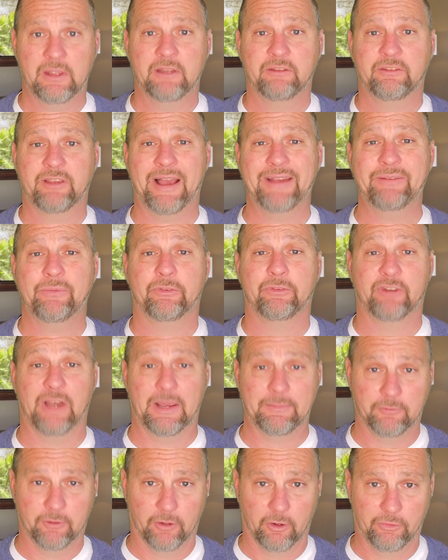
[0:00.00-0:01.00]
Tied with
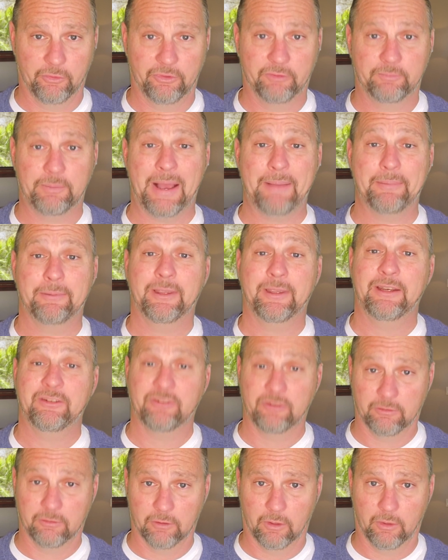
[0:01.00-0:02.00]
job growth is
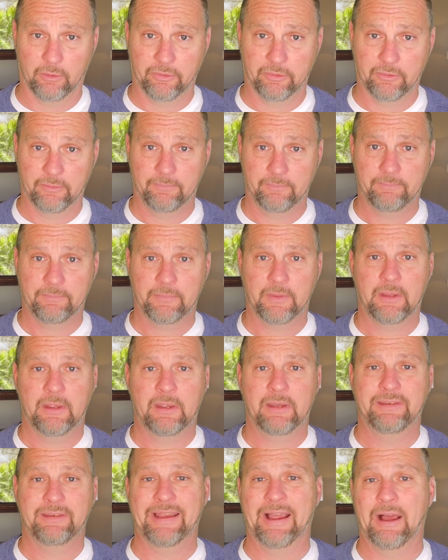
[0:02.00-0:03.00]
population growth.
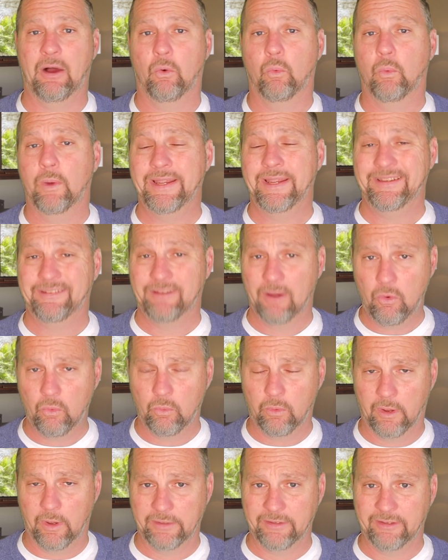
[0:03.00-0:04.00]
Now, what you don't
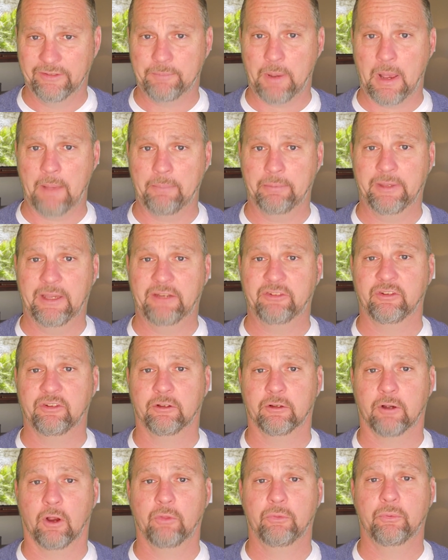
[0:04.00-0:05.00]
want is population
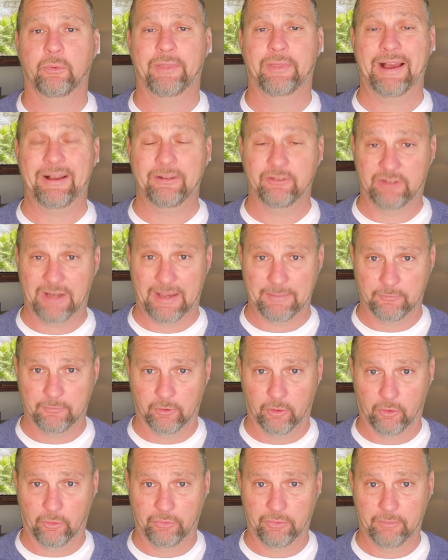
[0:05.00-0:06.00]
growth without job
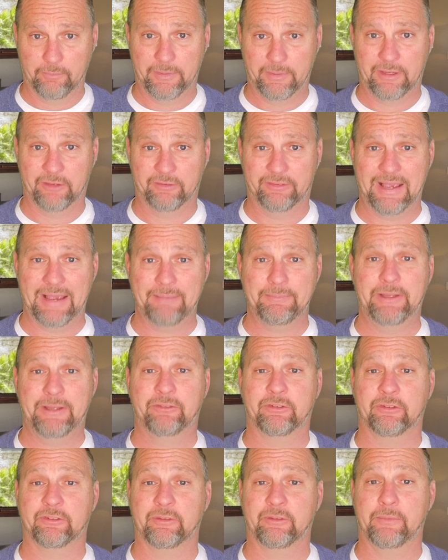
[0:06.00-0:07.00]
growth, because that
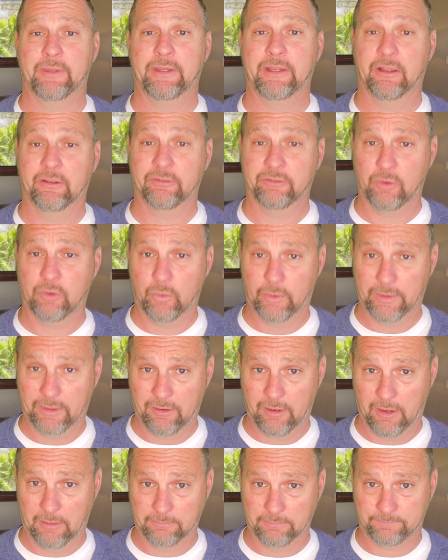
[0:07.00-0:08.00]
means there's something else going
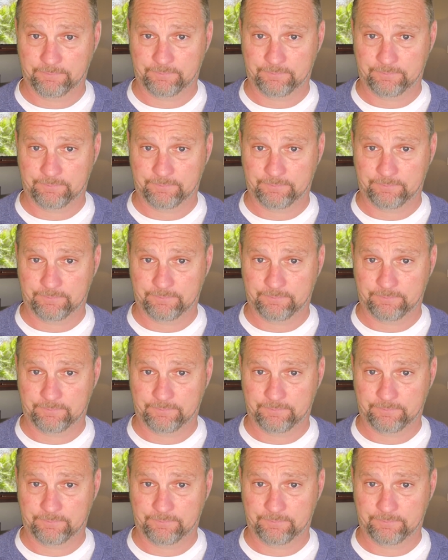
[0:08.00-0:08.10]
on.